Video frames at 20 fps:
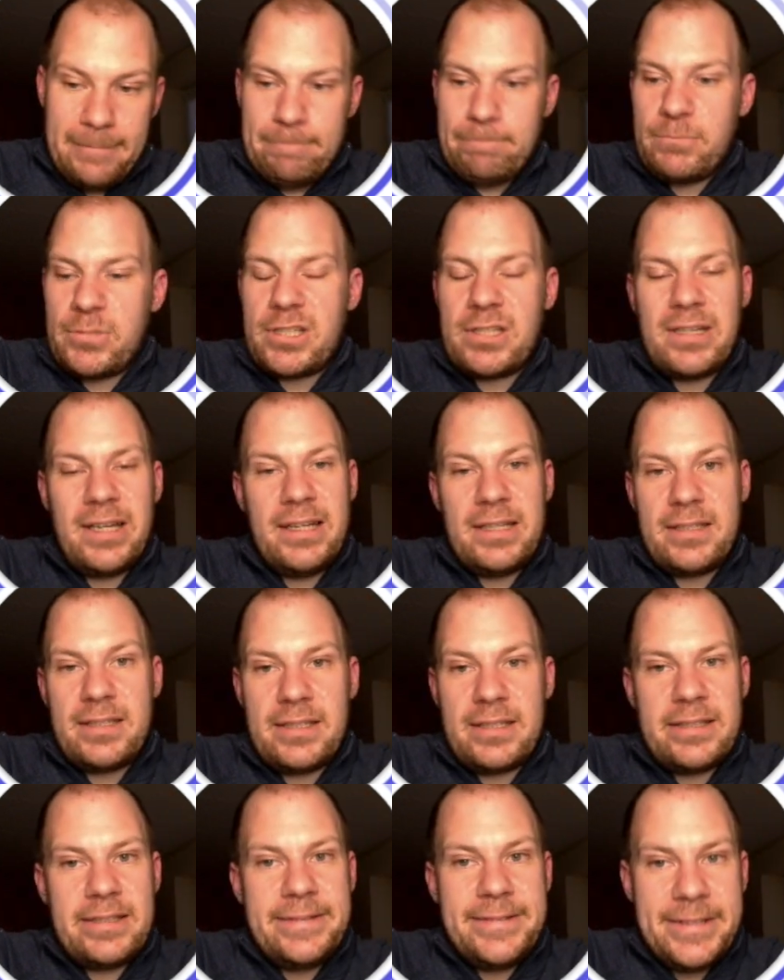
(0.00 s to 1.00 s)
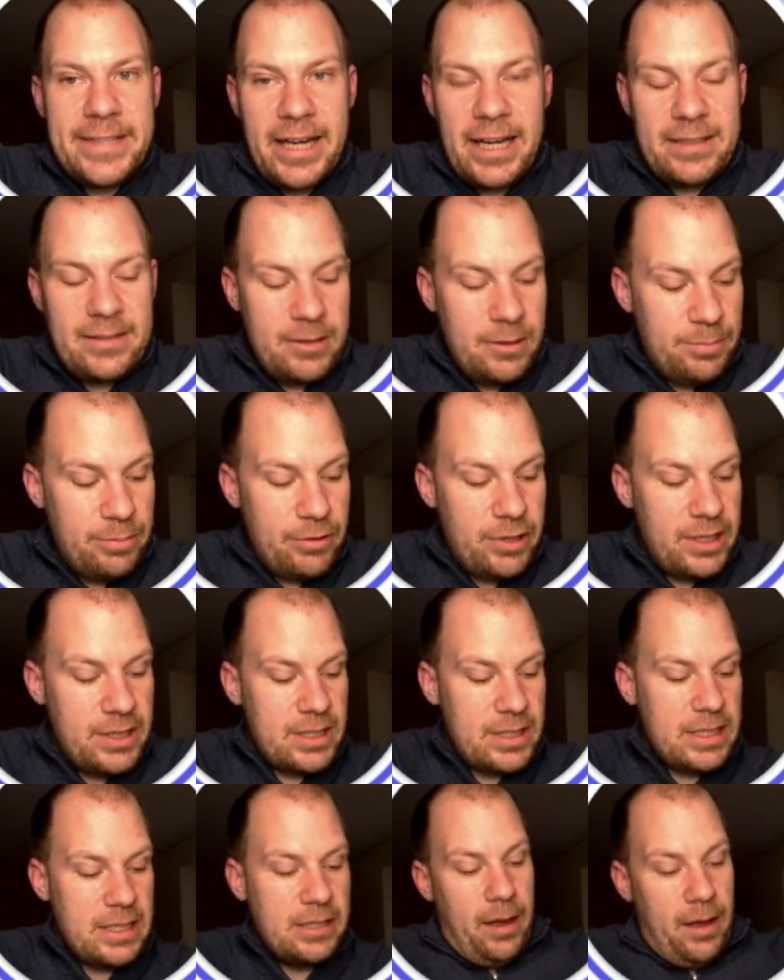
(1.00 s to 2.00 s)
so it's not a pretty
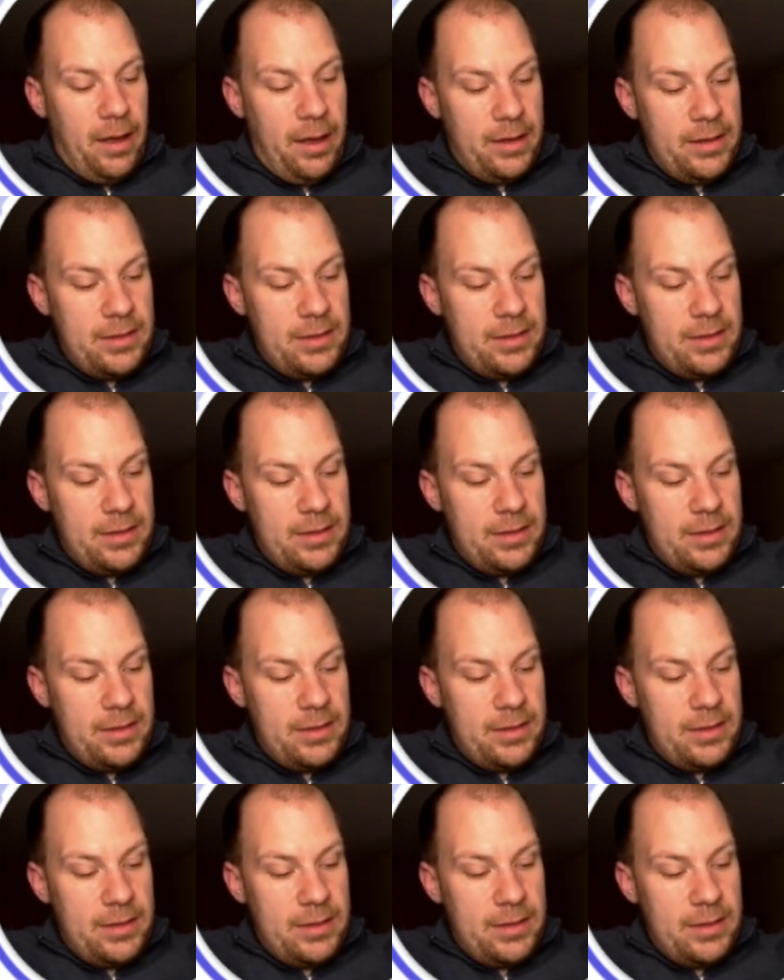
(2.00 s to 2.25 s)
scene.